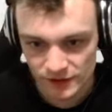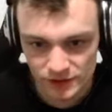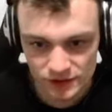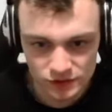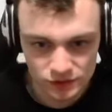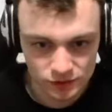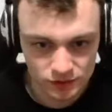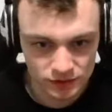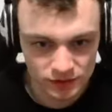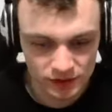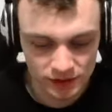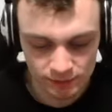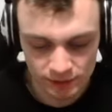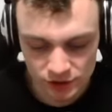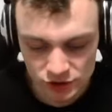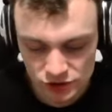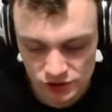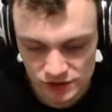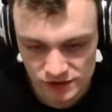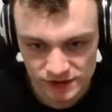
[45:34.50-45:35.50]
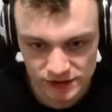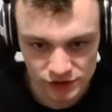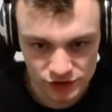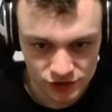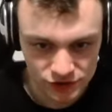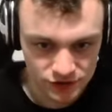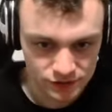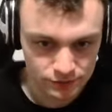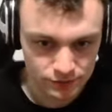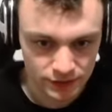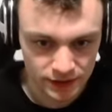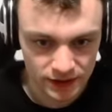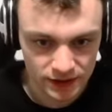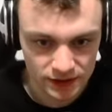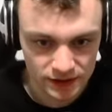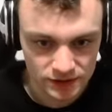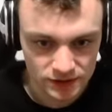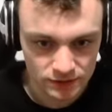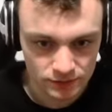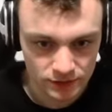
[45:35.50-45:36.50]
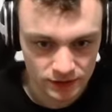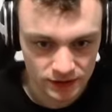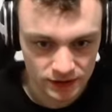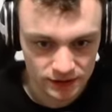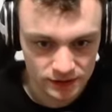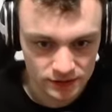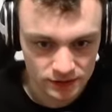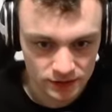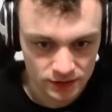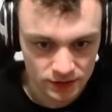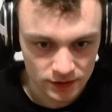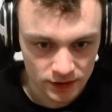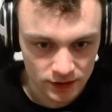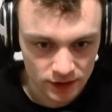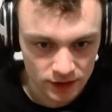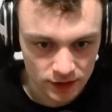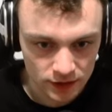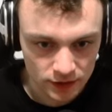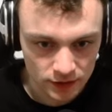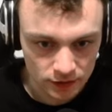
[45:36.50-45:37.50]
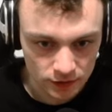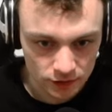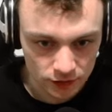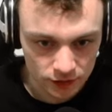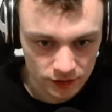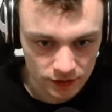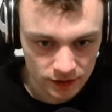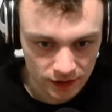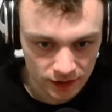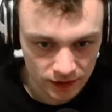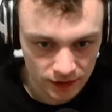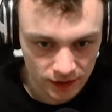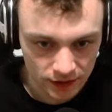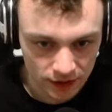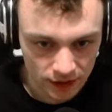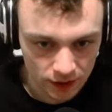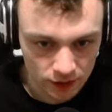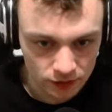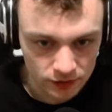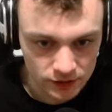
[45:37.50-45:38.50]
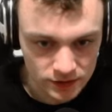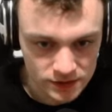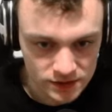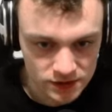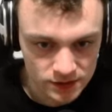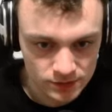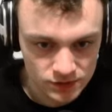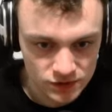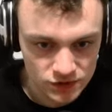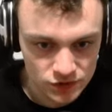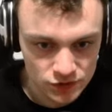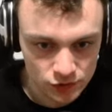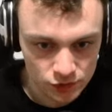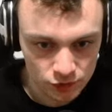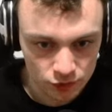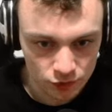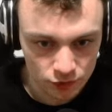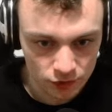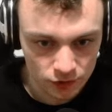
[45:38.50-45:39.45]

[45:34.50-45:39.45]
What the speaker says: to the dimensions I just picked, but okay, now it seems to